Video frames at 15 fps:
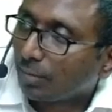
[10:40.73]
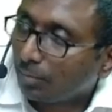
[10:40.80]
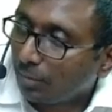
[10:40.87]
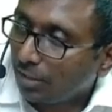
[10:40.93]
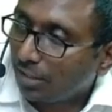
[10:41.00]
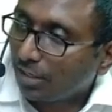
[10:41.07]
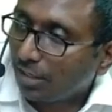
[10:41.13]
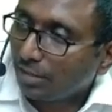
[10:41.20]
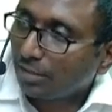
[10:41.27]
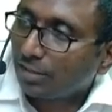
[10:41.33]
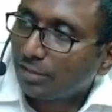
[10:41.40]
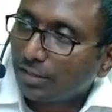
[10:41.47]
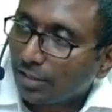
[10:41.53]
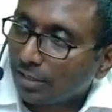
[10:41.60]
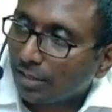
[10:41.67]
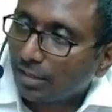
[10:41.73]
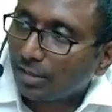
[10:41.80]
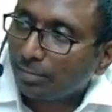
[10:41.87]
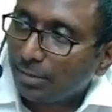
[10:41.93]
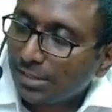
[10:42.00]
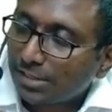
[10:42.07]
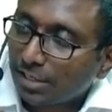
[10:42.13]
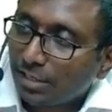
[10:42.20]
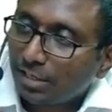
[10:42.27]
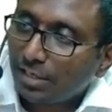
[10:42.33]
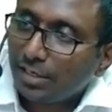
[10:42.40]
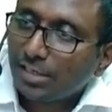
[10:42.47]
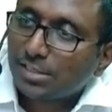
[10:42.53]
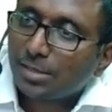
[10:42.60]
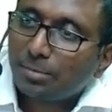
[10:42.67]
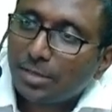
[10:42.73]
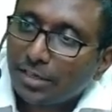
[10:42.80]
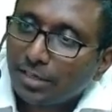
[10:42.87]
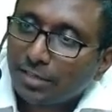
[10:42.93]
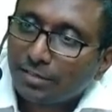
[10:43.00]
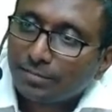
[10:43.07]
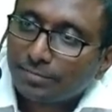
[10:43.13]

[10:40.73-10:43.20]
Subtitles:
Me or that guy? Me seller, he's a buyer.